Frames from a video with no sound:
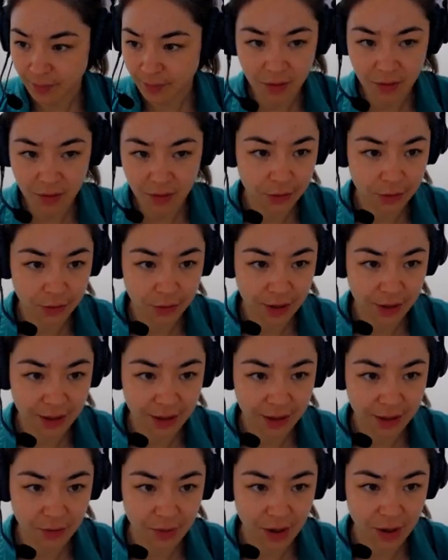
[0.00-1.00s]
full thing
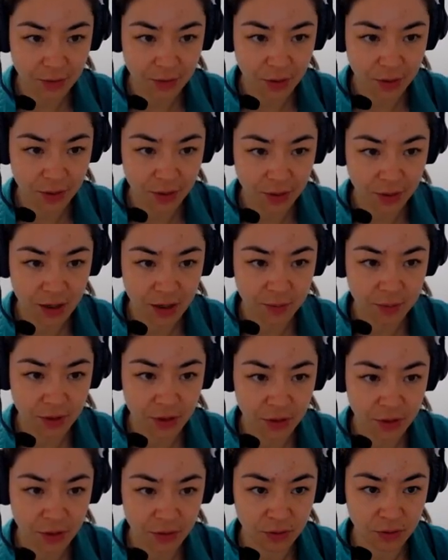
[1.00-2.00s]
that I wrote there, but you
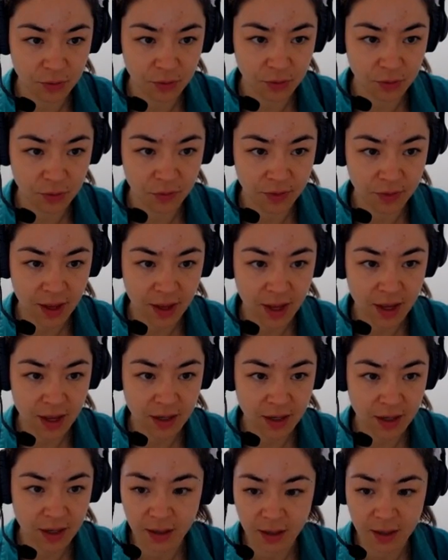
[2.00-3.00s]
can remove that
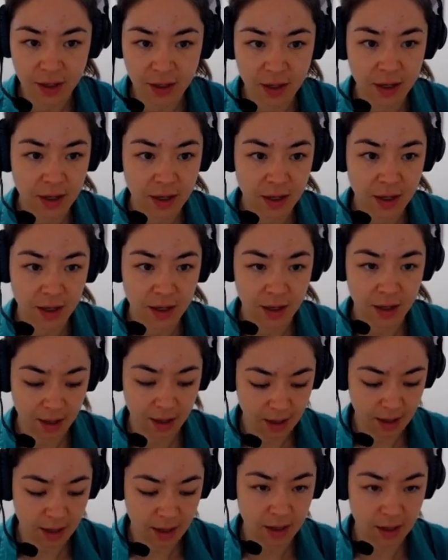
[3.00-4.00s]

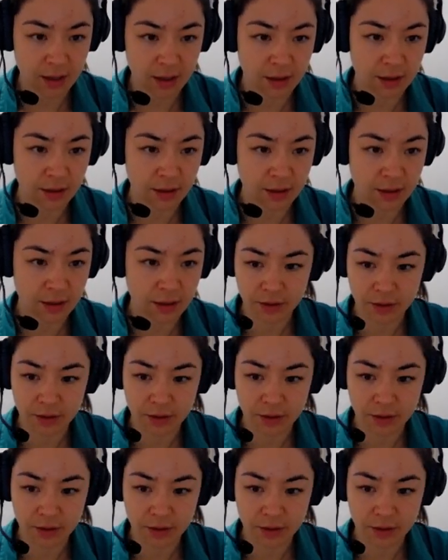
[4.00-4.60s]
and